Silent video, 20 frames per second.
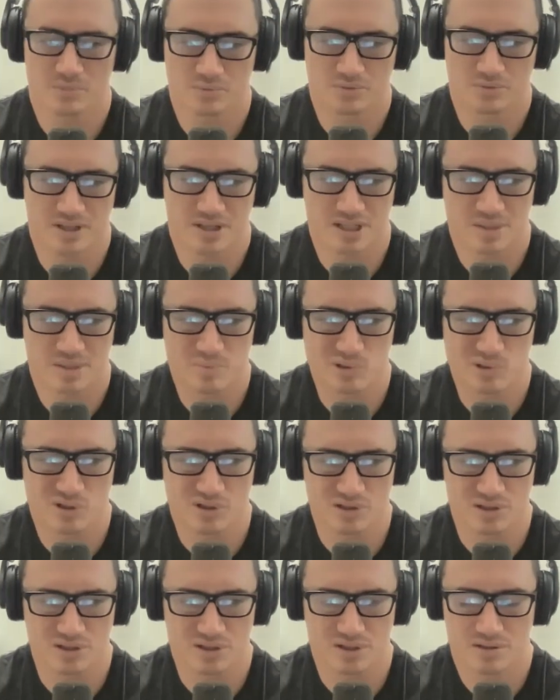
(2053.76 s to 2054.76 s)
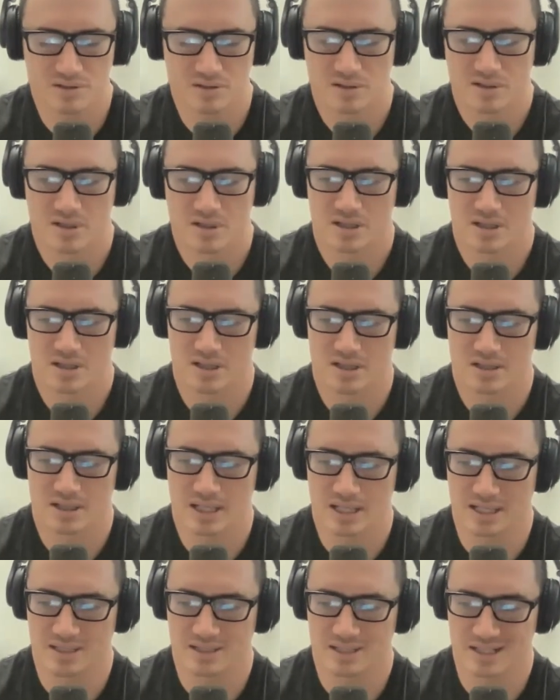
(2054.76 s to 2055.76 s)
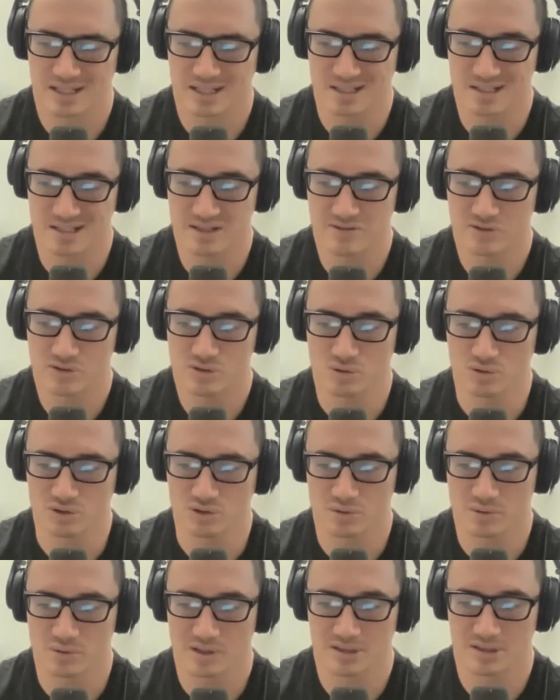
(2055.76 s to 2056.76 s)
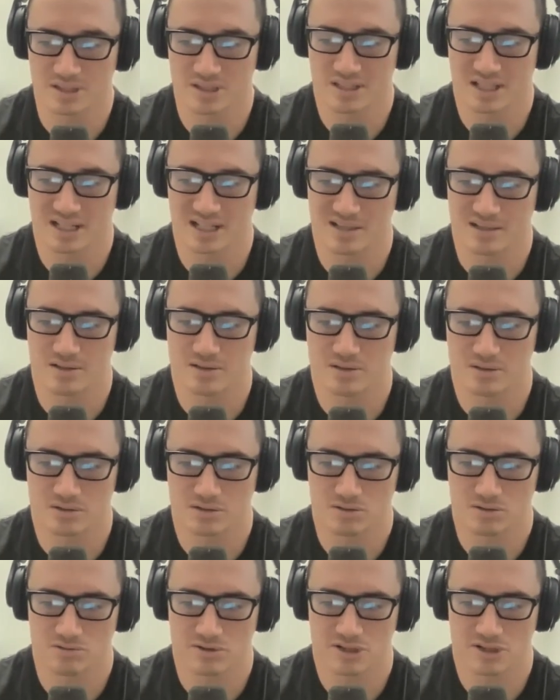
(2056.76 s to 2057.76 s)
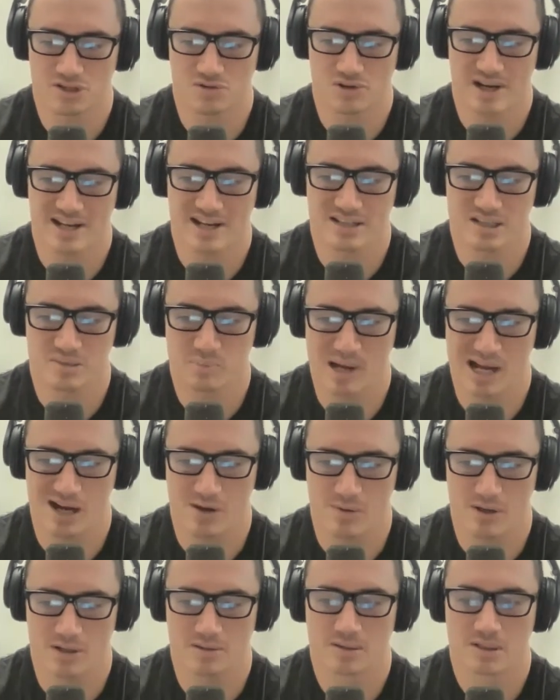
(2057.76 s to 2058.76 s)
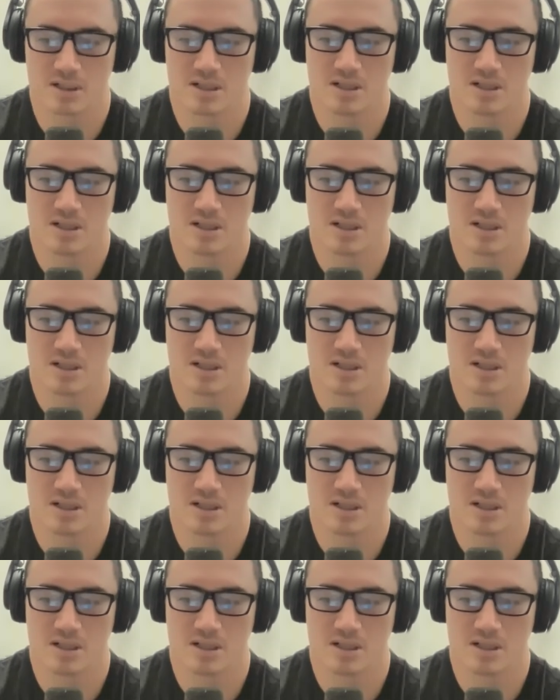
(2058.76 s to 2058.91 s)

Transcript: this is because it is difficult to understand restrained power